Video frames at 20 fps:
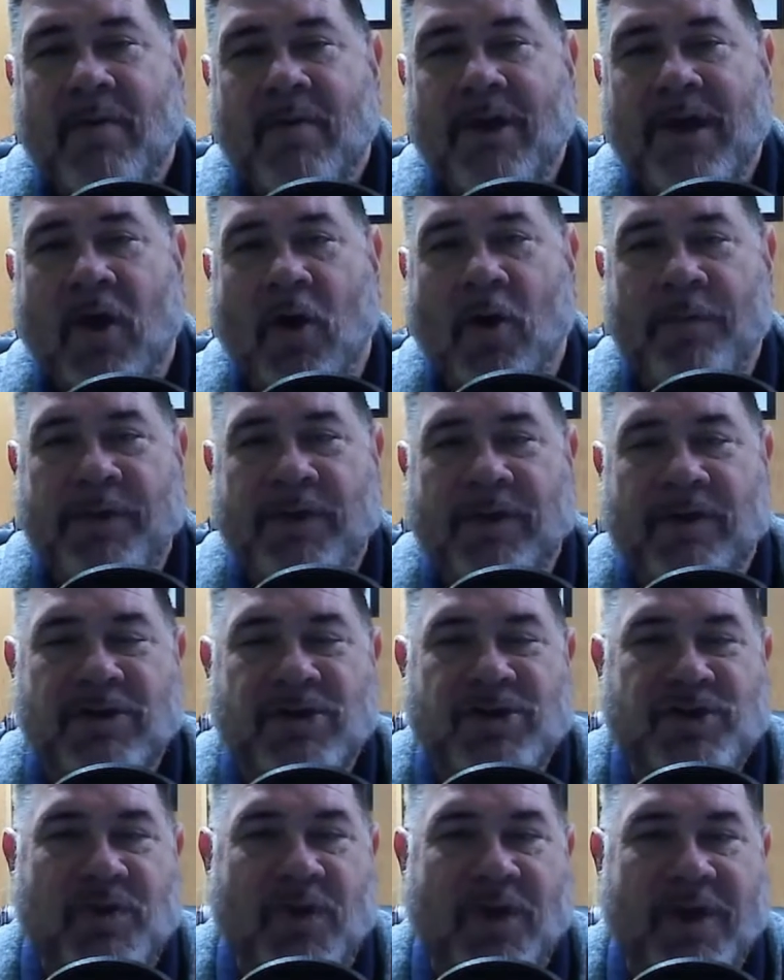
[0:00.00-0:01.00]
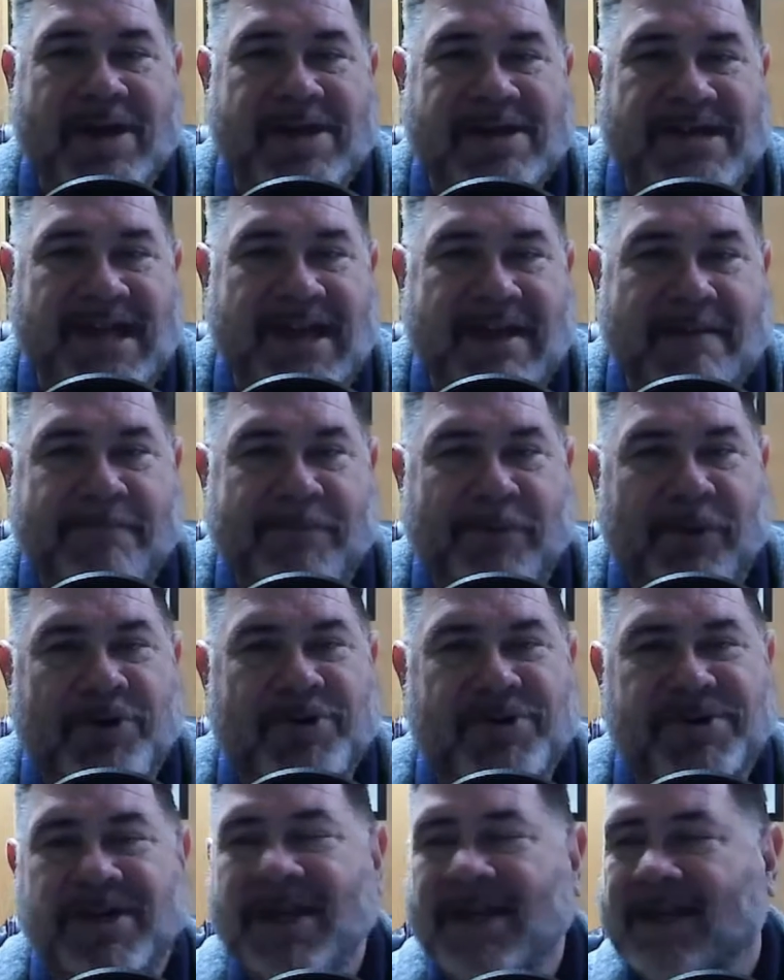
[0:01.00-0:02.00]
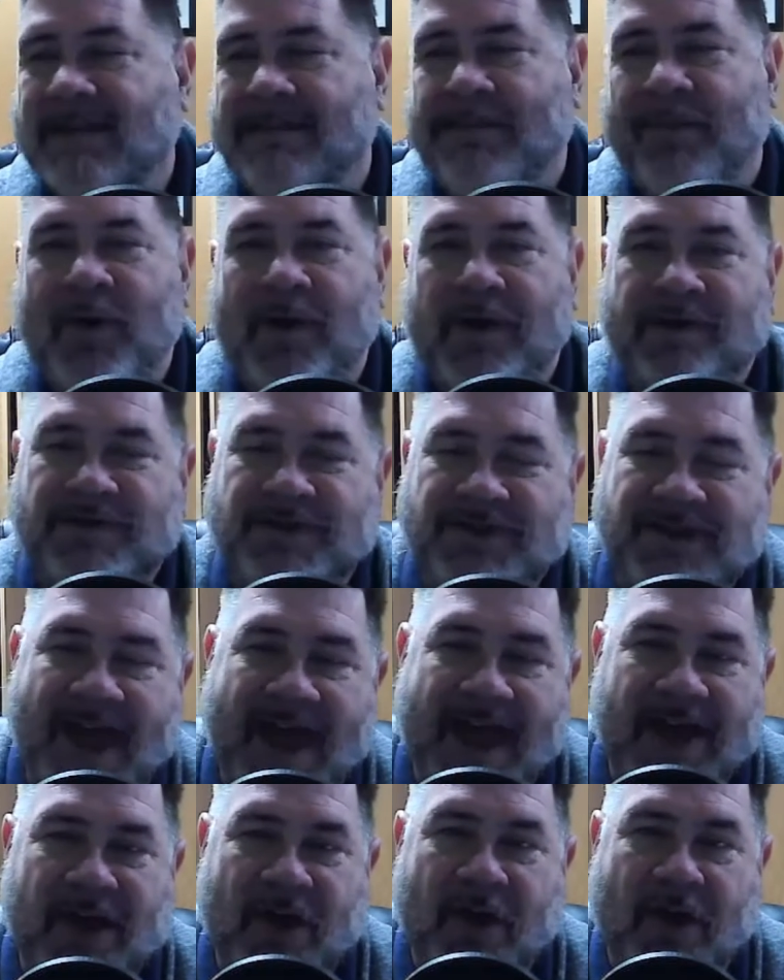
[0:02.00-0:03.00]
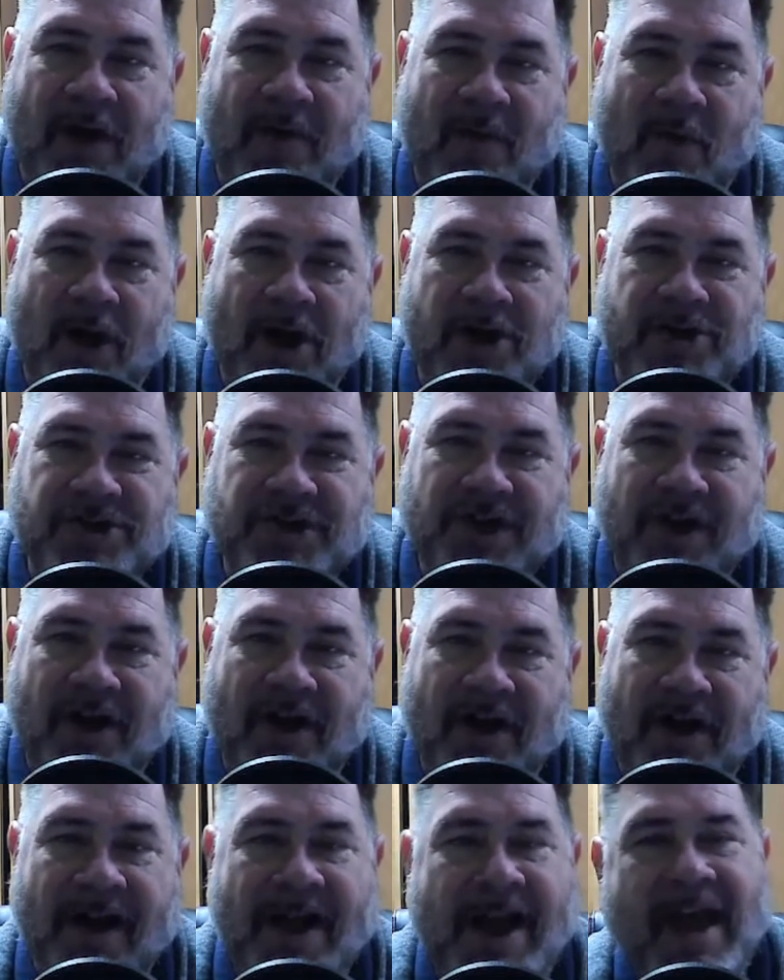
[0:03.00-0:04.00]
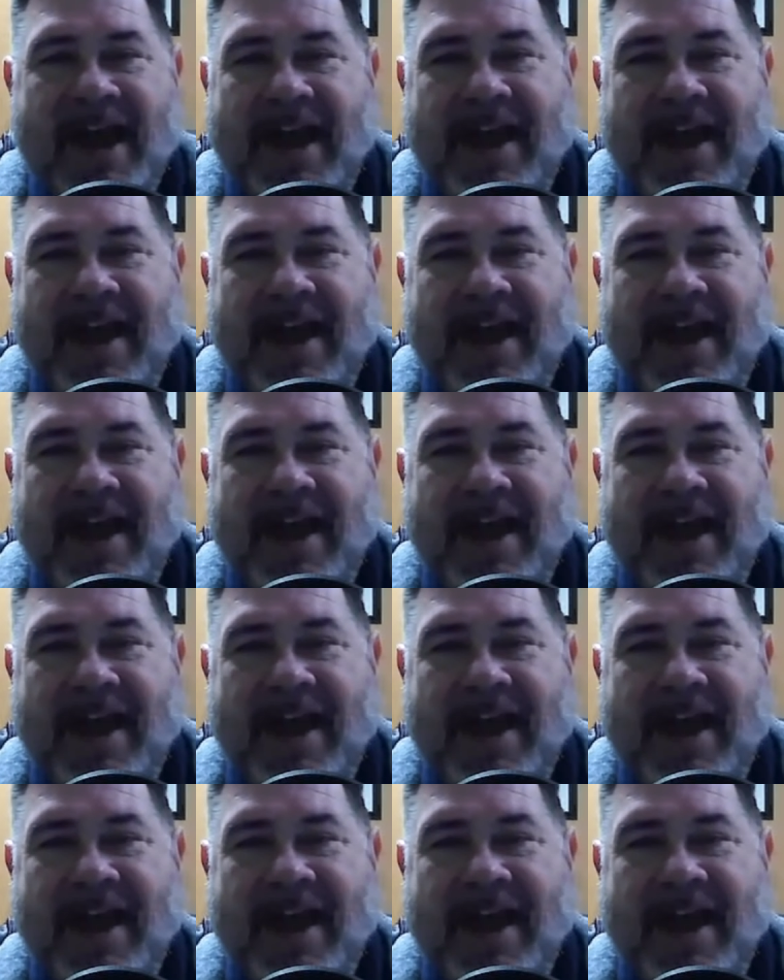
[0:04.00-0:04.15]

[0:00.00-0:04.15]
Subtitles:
We hope you can join us in person at the Point of Saginaw and Washtenaw.